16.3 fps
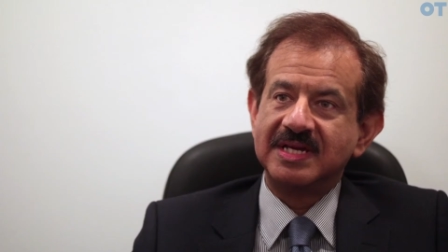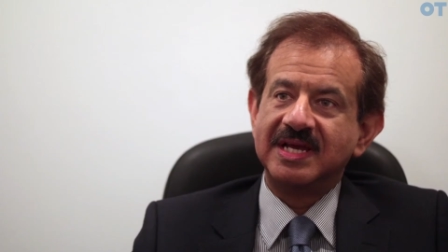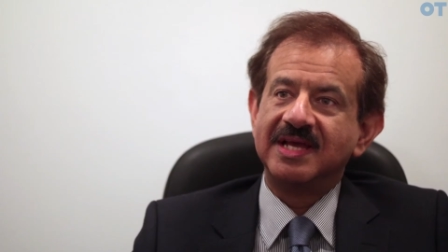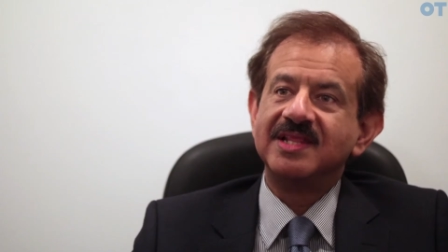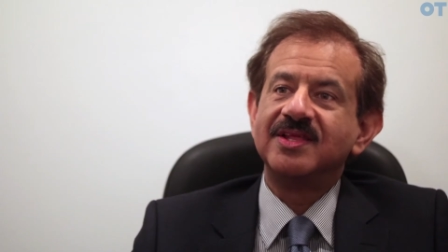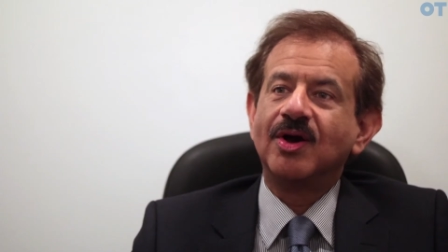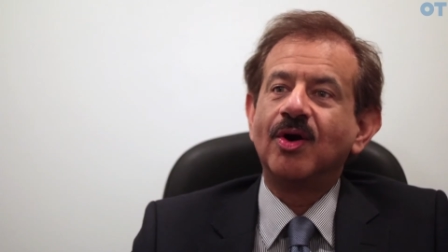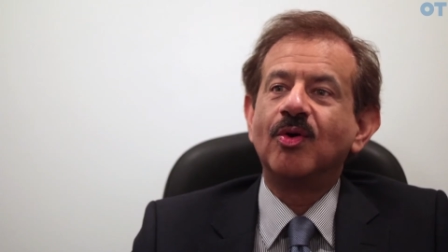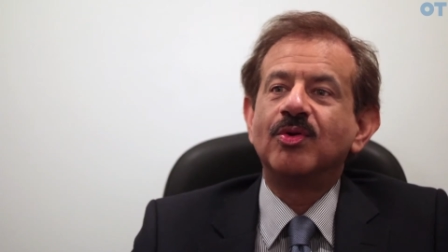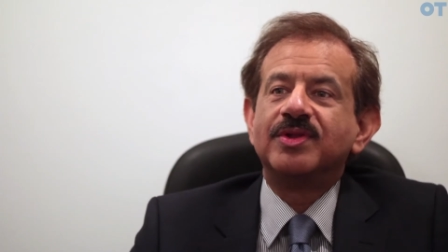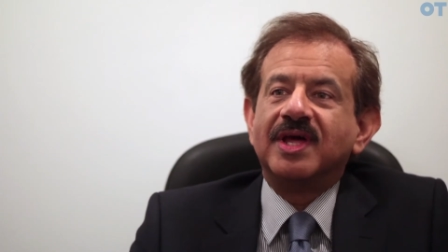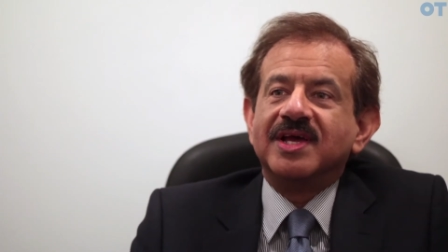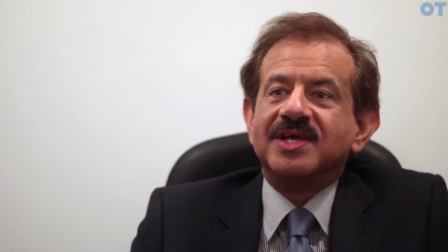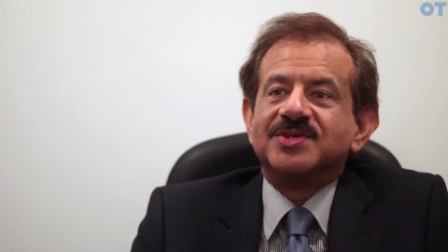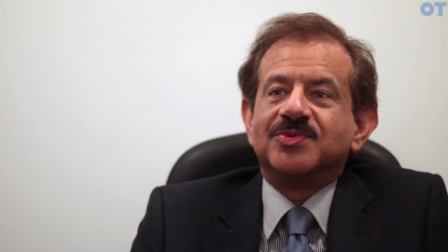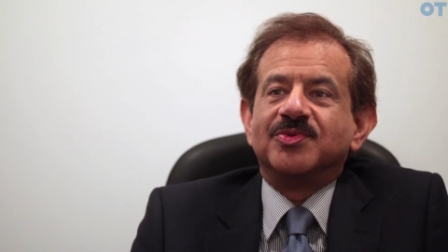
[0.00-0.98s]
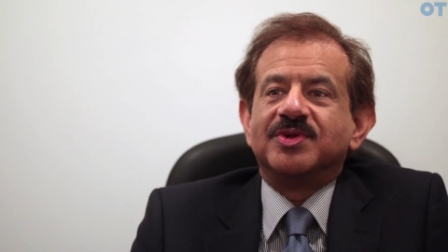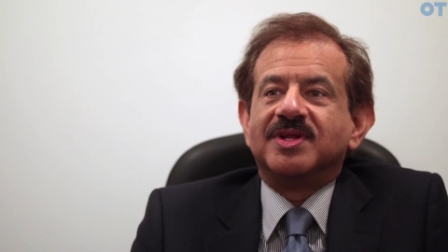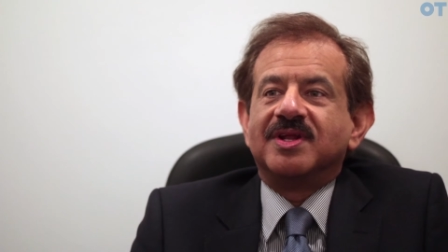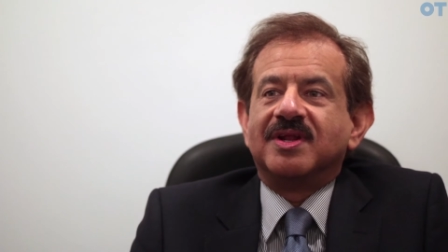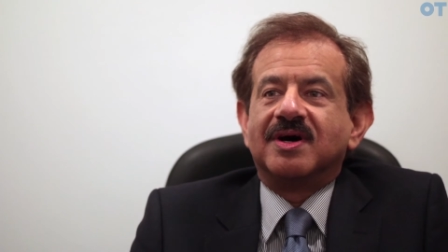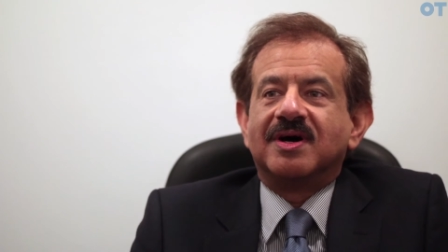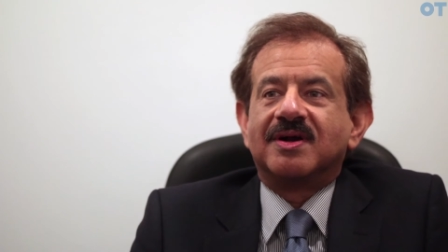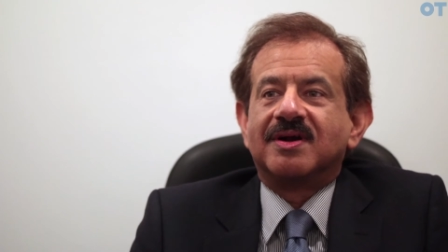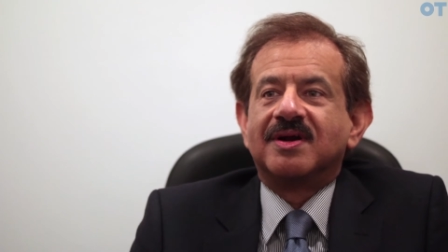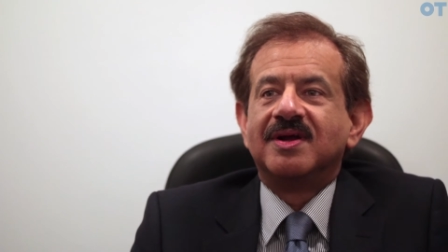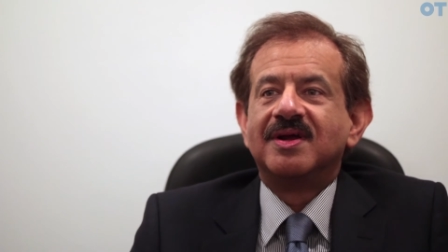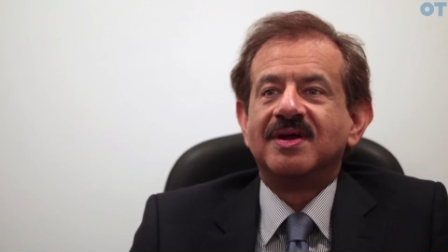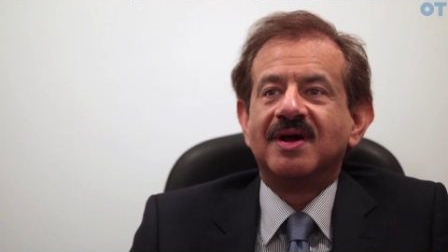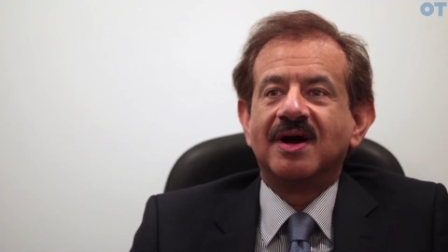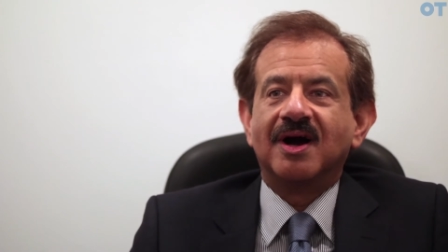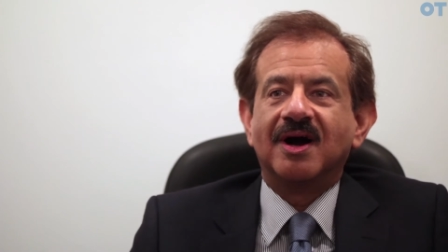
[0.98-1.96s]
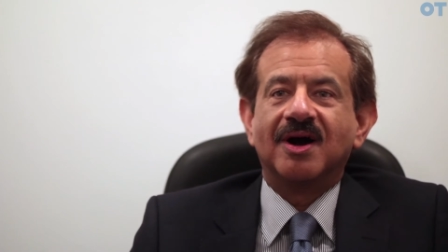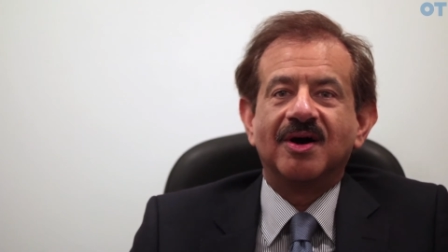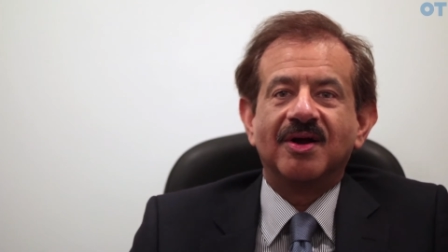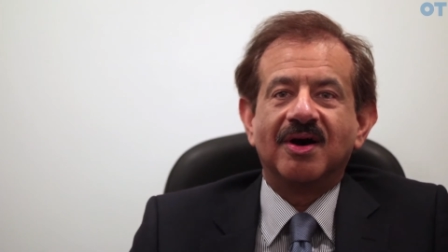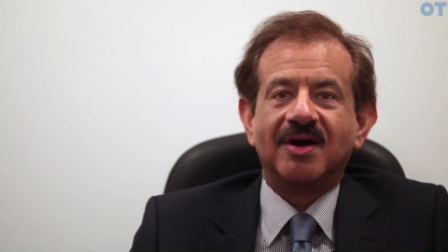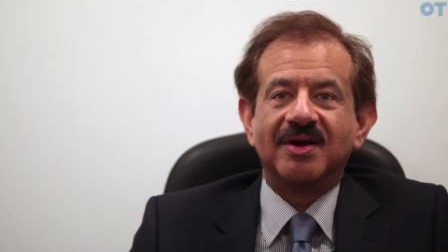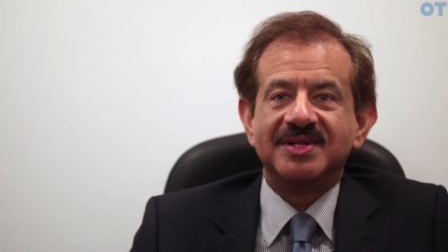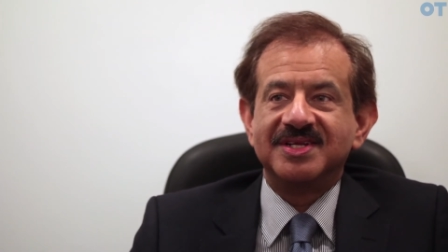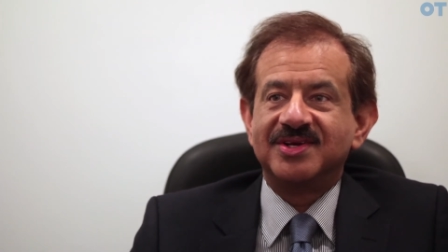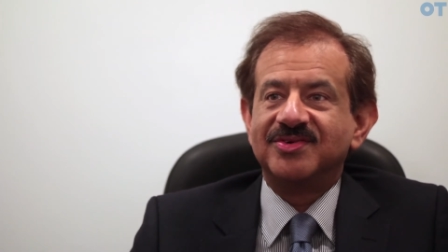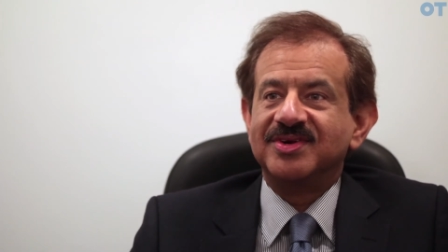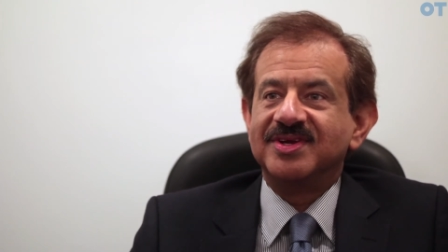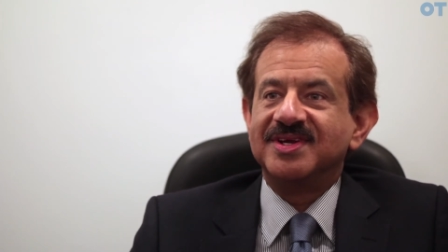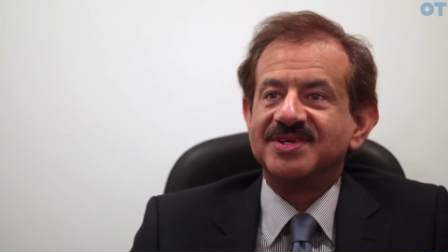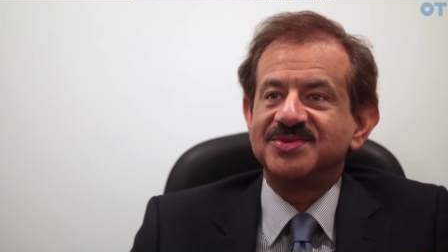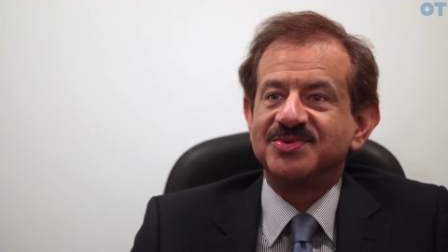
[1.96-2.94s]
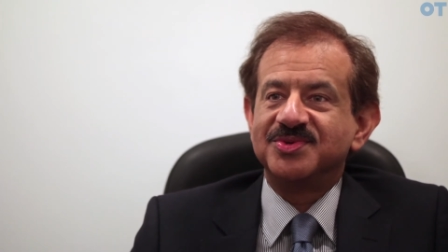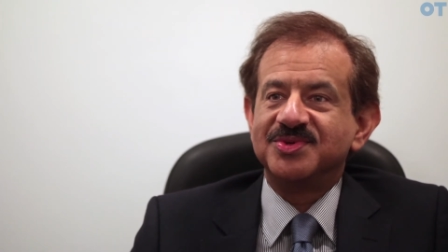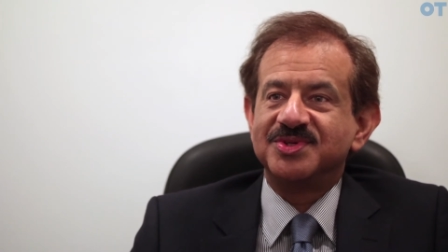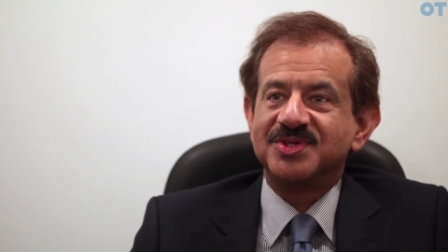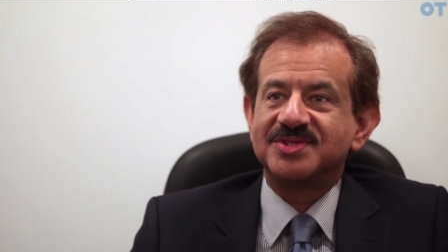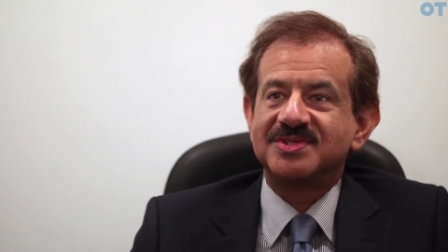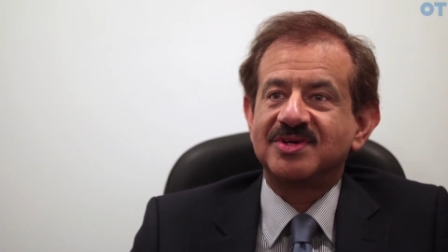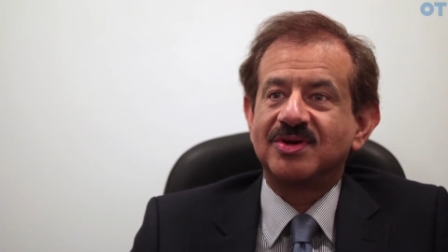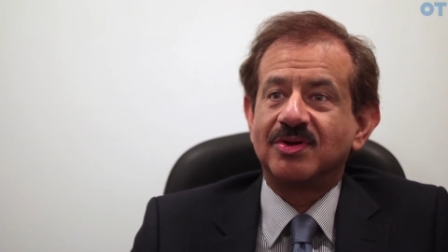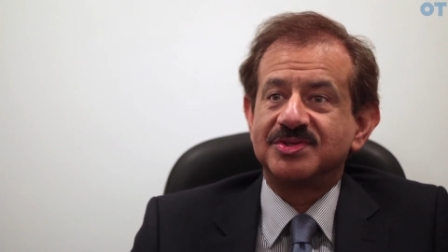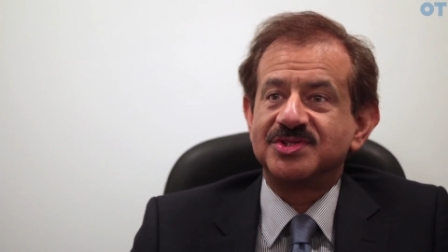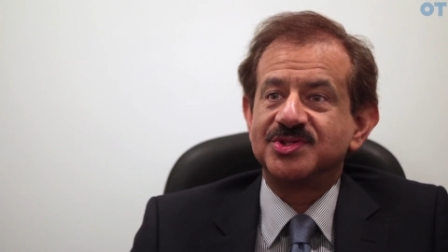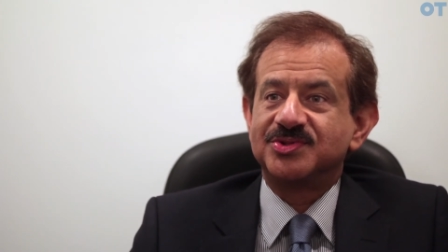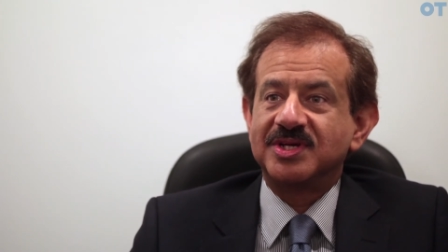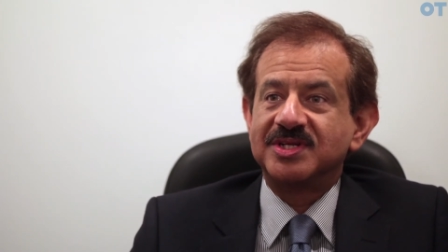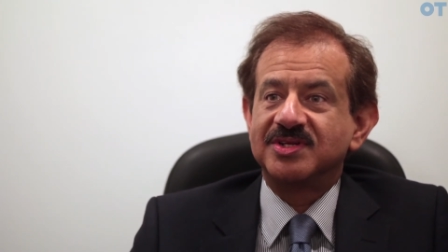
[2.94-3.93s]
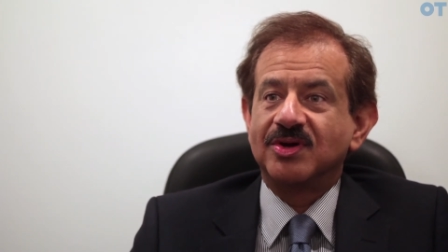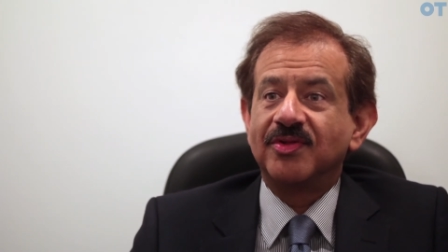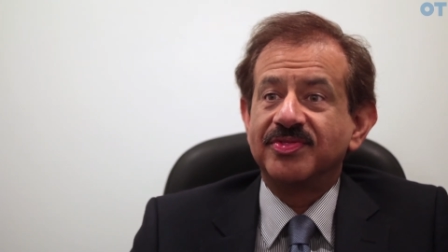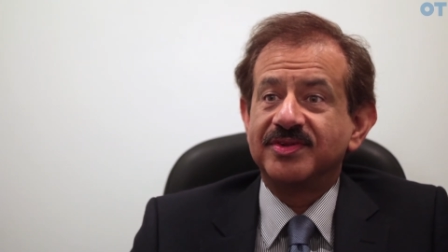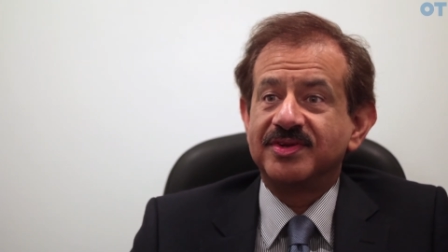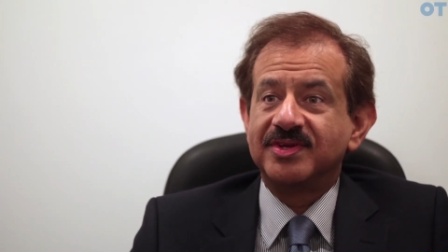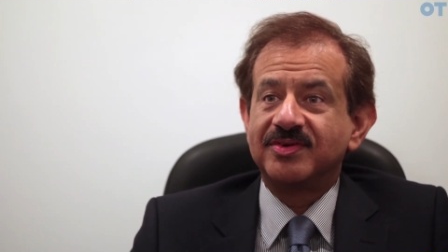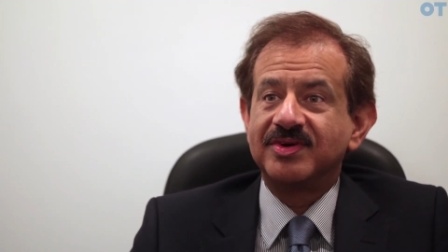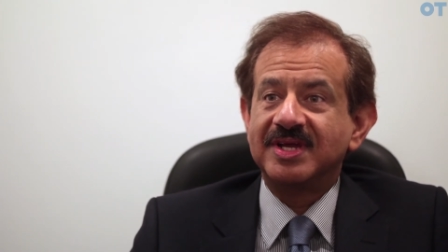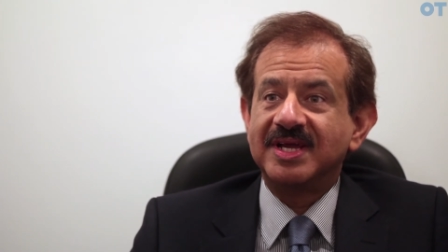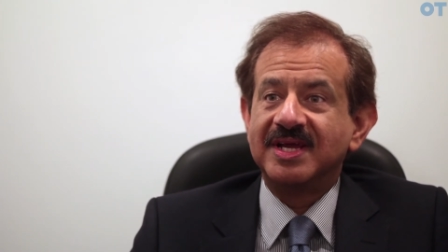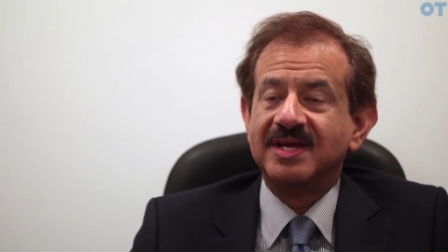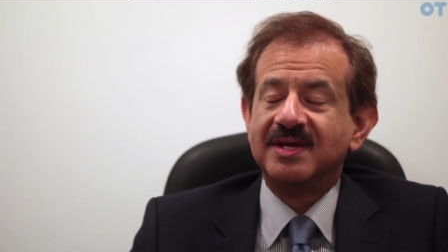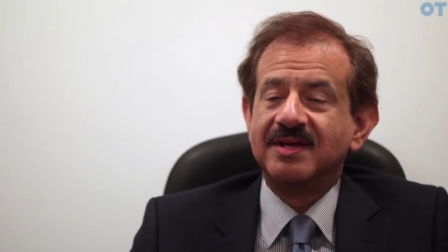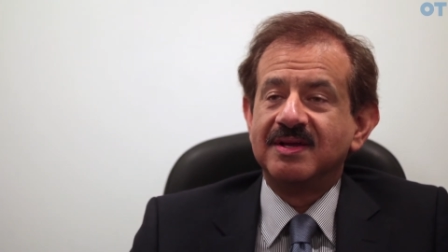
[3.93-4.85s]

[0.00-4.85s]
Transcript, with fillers: In the old days when we did our degrees, we were just concentrating on the degree.